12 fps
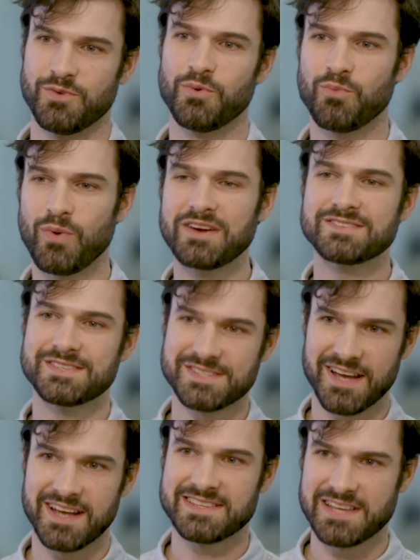So where's the
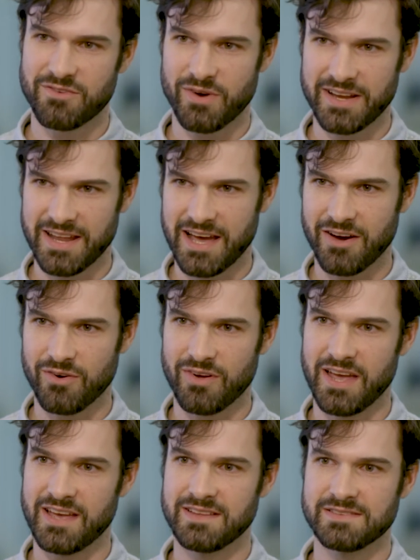science at right now,
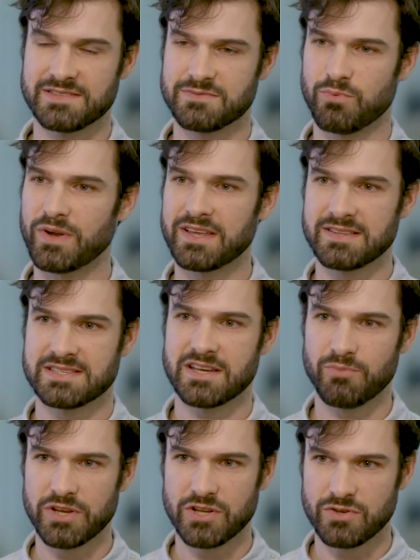and what can
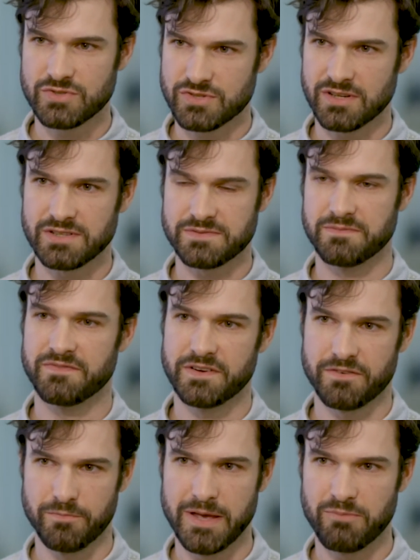someone who struggles from
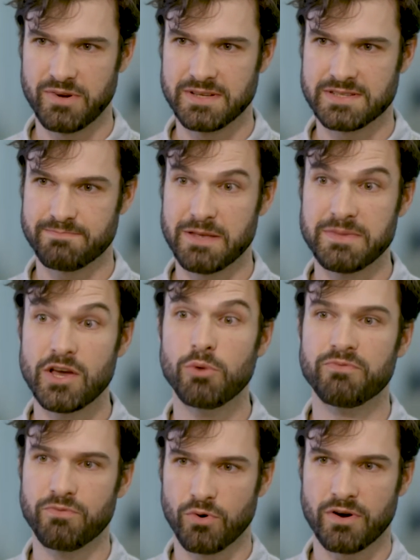fearful memories maybe
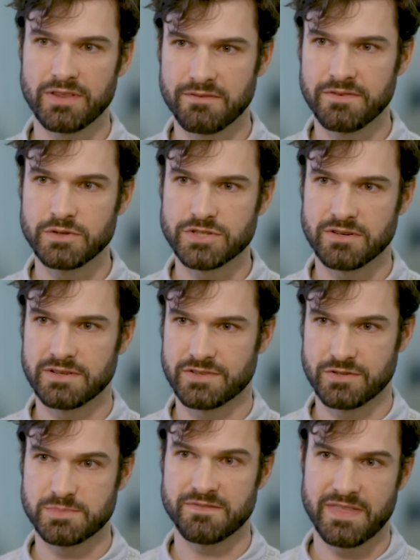hope for in the future in
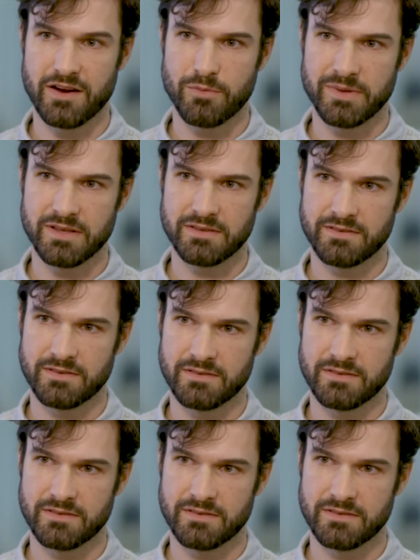terms of therapies?